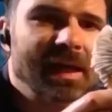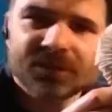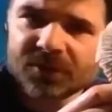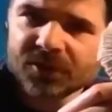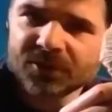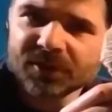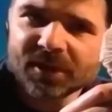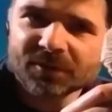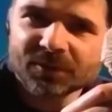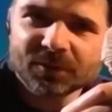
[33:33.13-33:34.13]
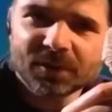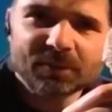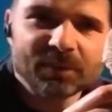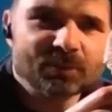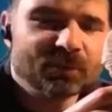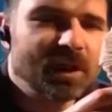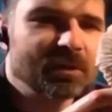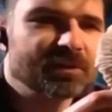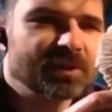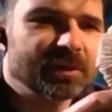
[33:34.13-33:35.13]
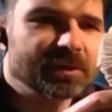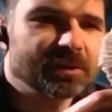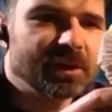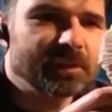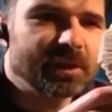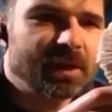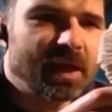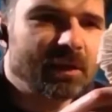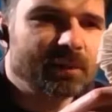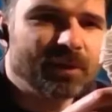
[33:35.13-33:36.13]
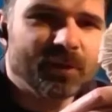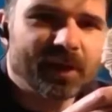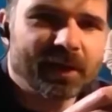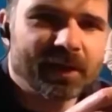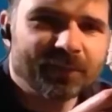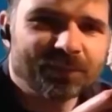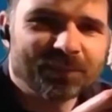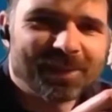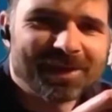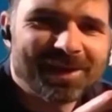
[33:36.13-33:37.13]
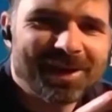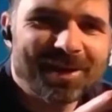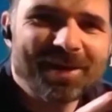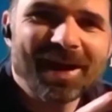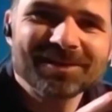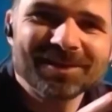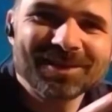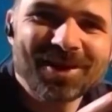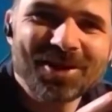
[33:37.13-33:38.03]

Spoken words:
as the ocean gets, I'm relying on Sarah to tell me how I'm doing here. As the